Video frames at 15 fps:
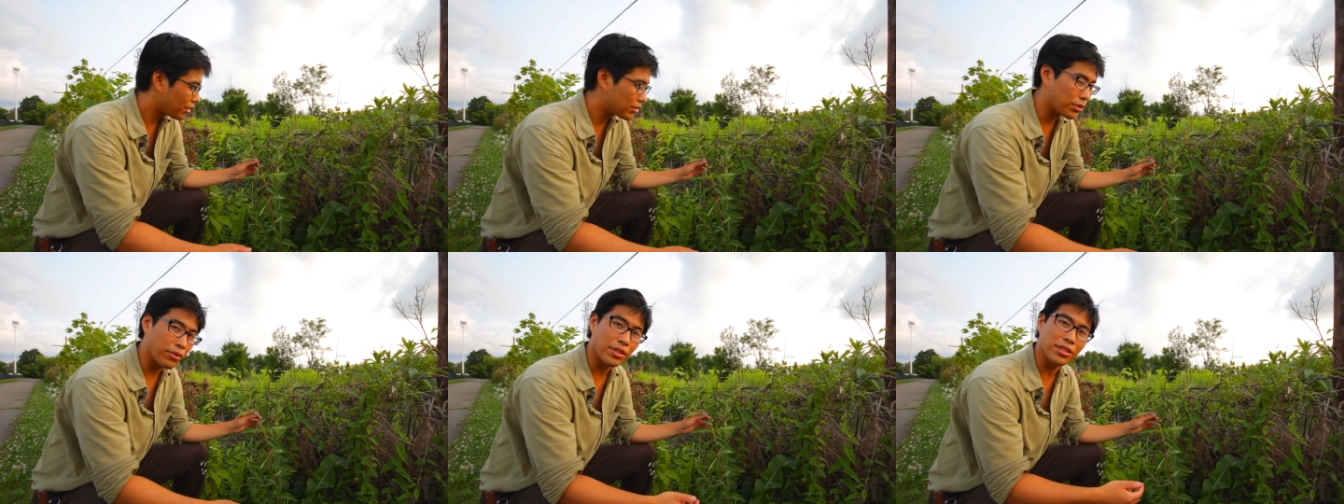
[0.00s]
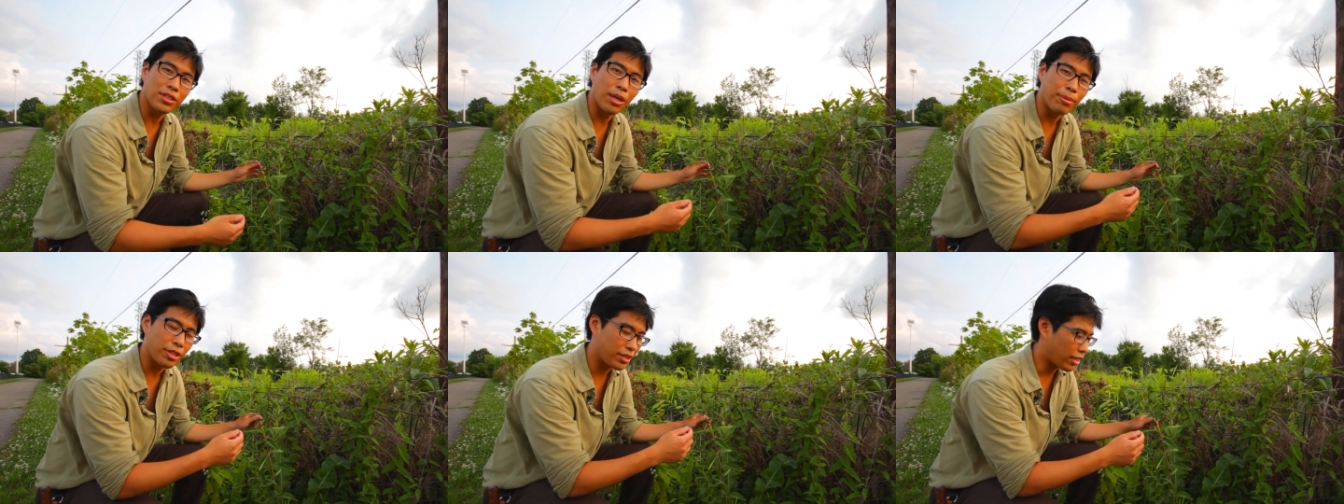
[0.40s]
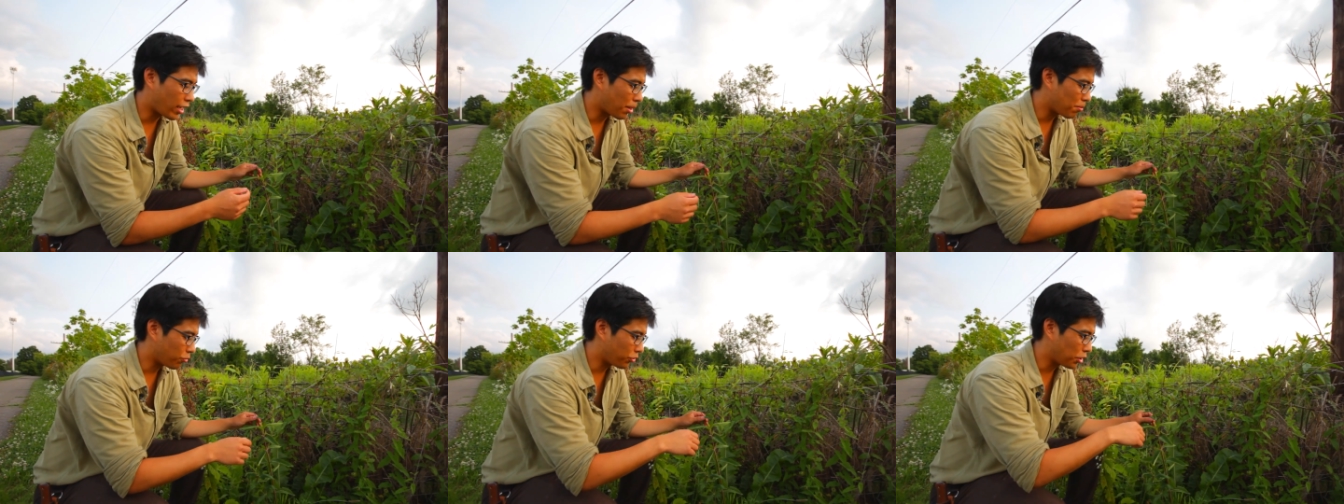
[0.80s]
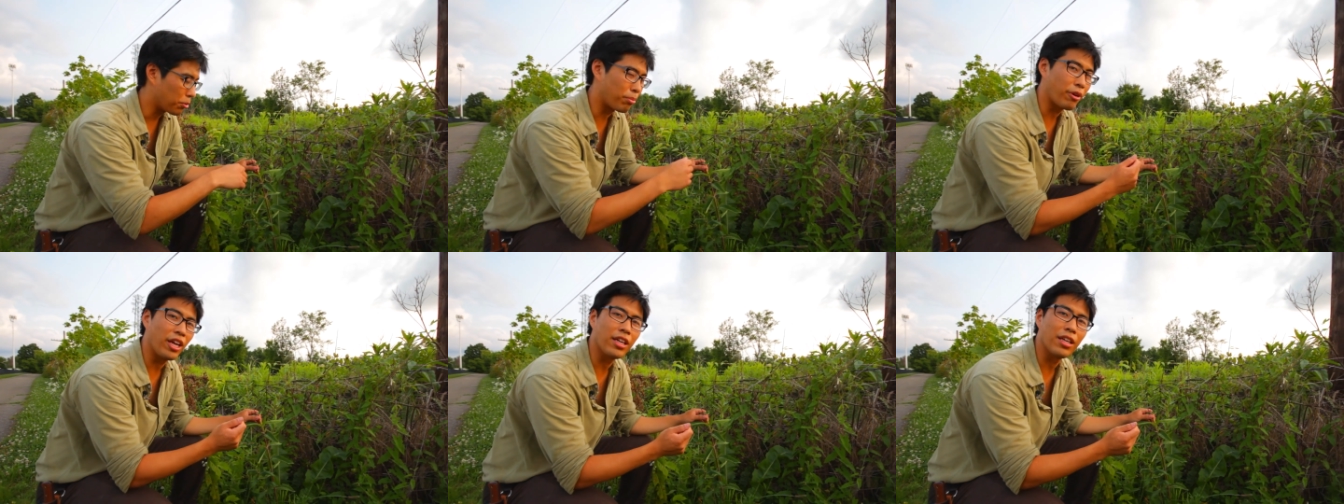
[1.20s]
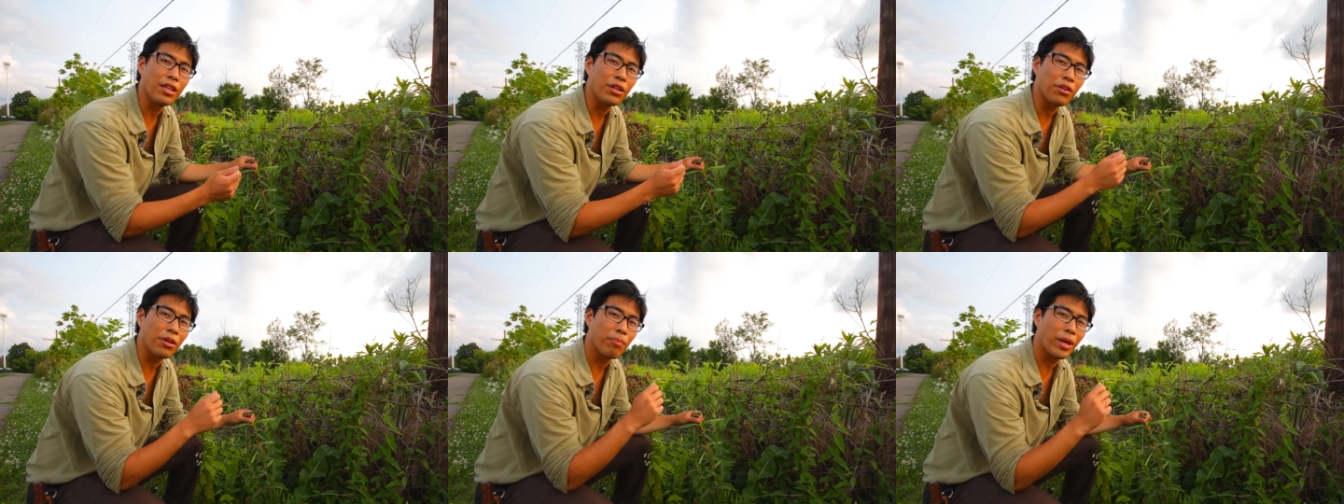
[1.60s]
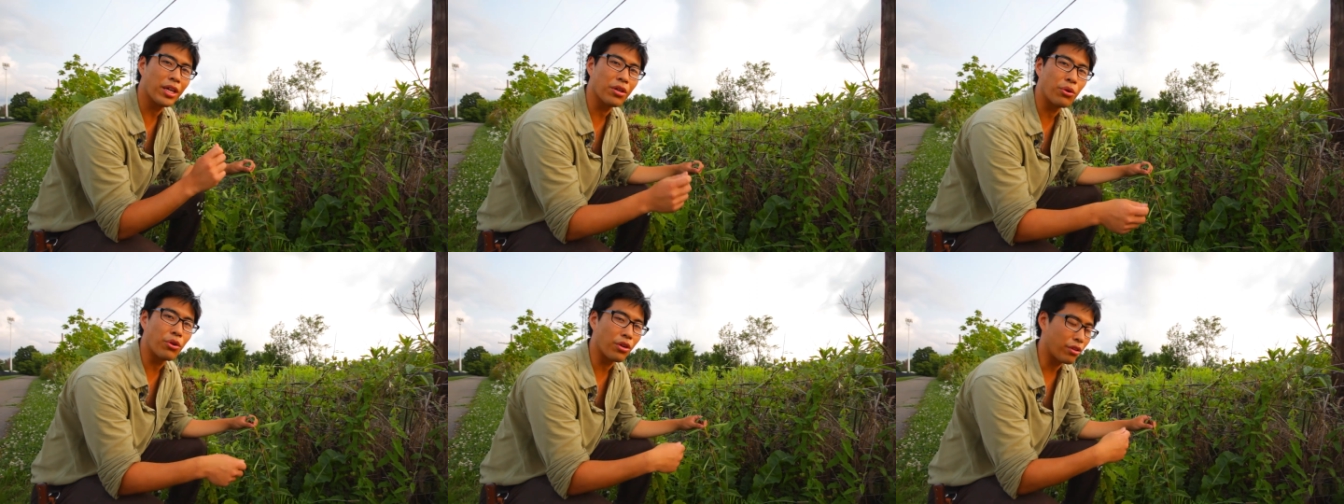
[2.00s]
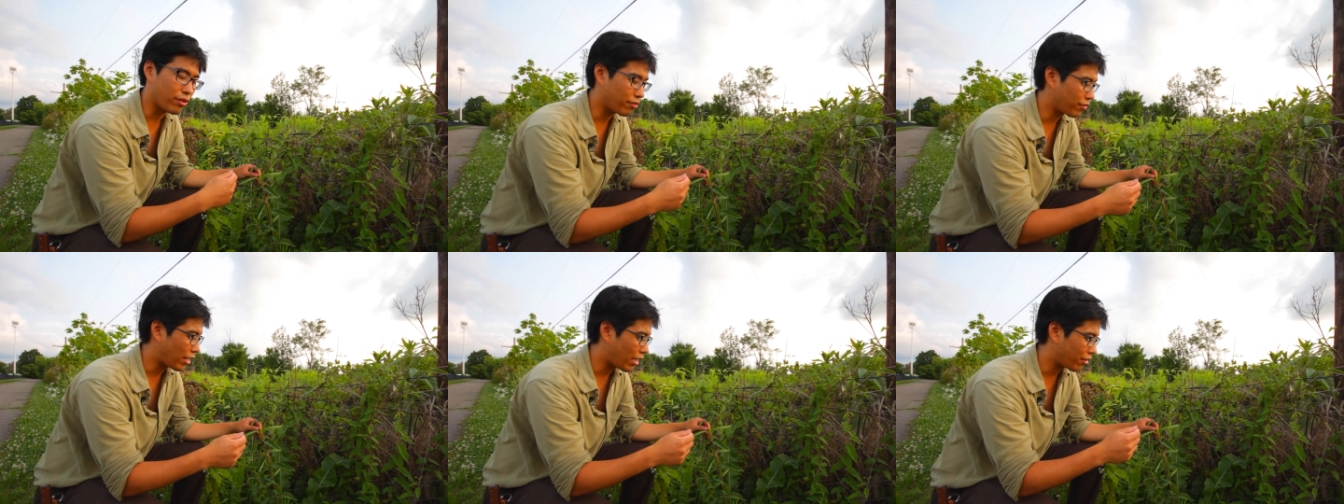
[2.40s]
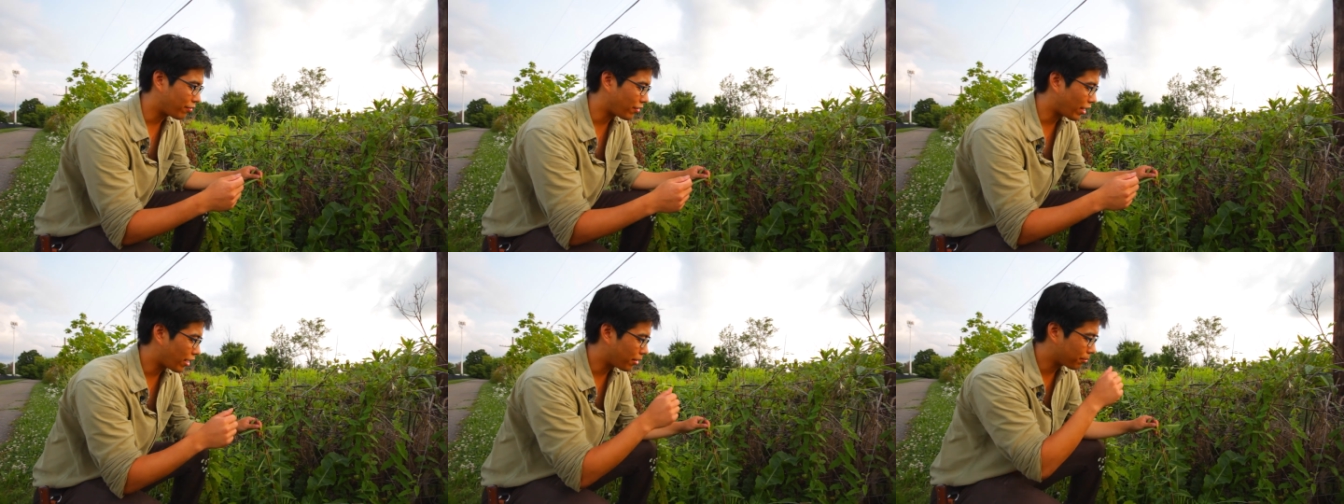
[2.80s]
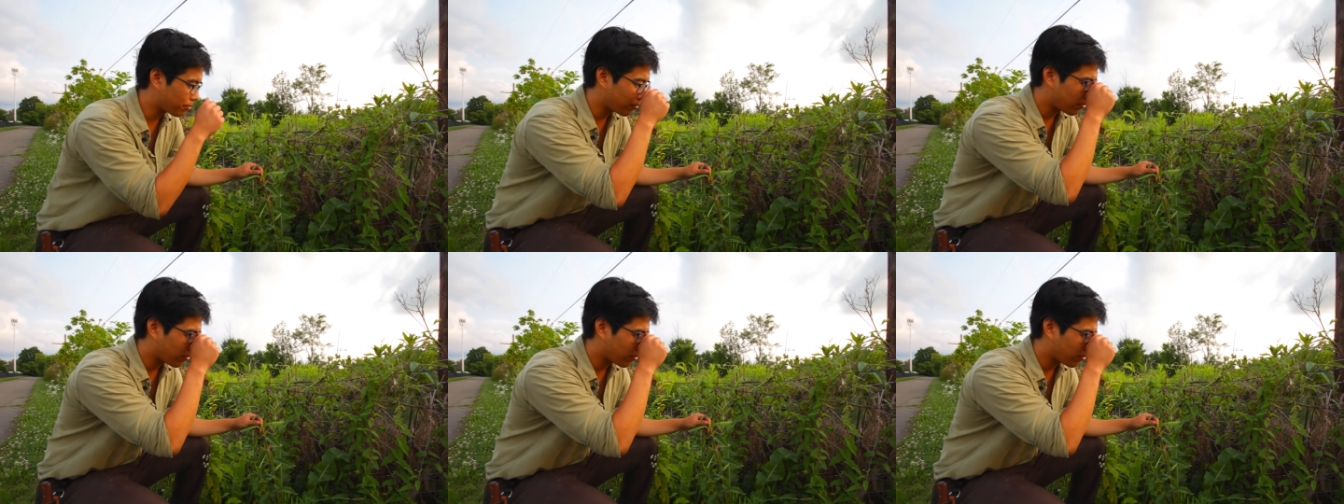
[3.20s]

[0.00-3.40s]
So in the summertime, when you break it, you can make cord out of, out of that.